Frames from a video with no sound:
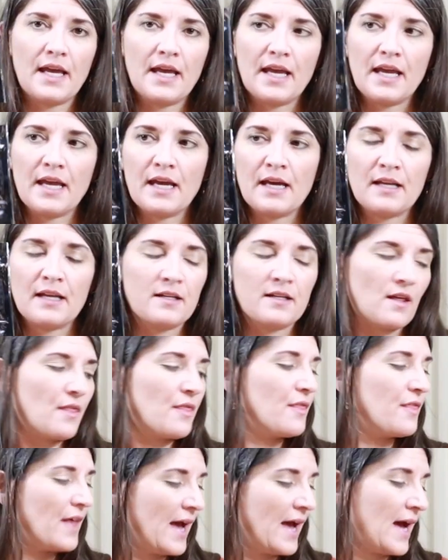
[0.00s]
and
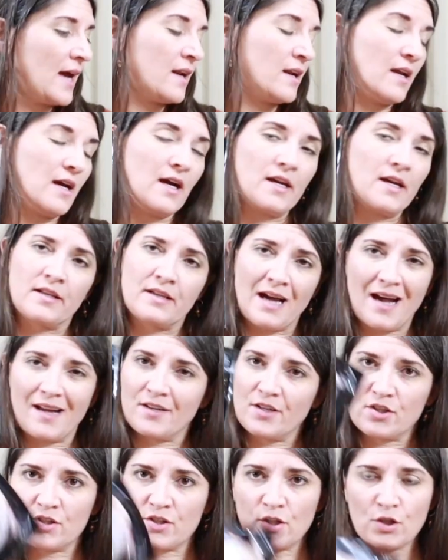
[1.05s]
that I
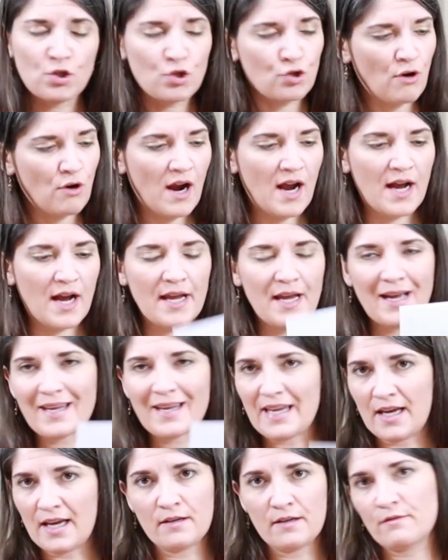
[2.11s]
got just to try
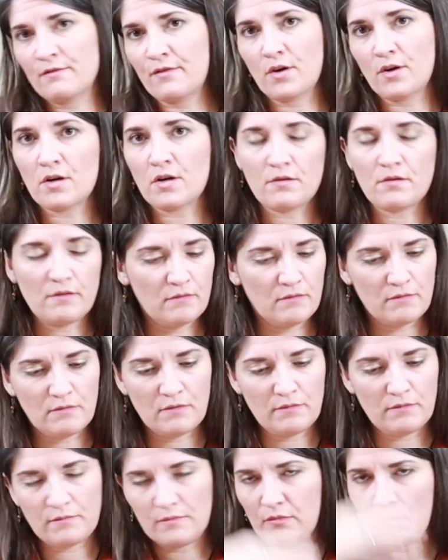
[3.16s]
again for
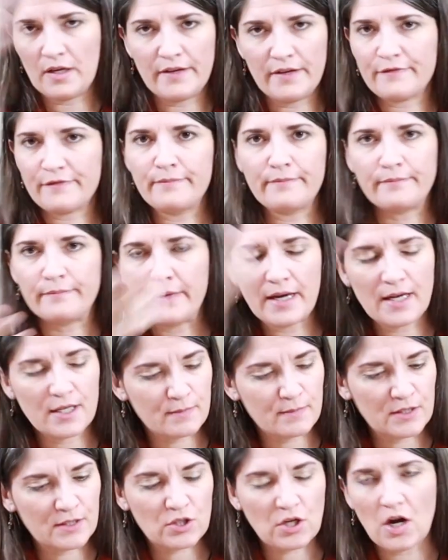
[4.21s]
if my
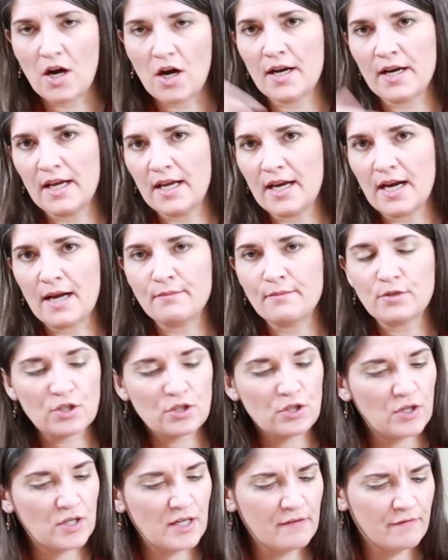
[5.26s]
husband's gone and I'm just
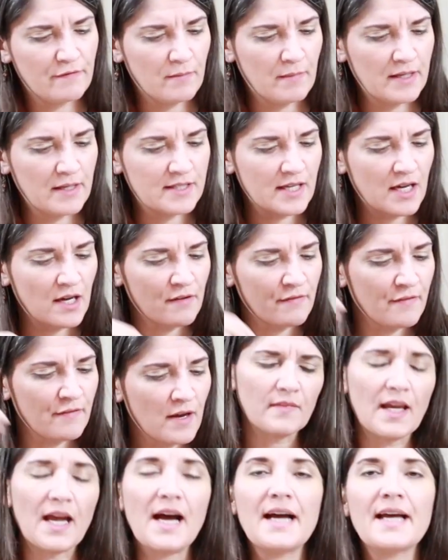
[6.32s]
cooking for myself.
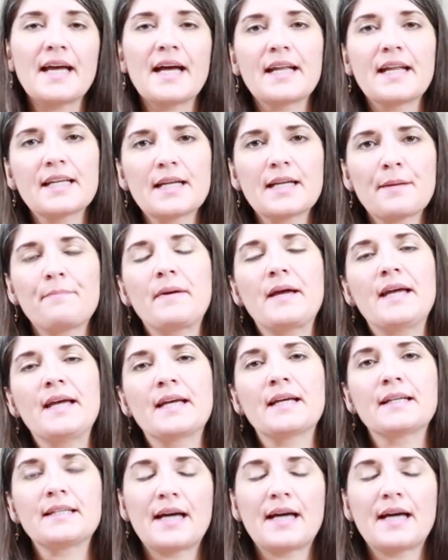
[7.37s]
I ended up paying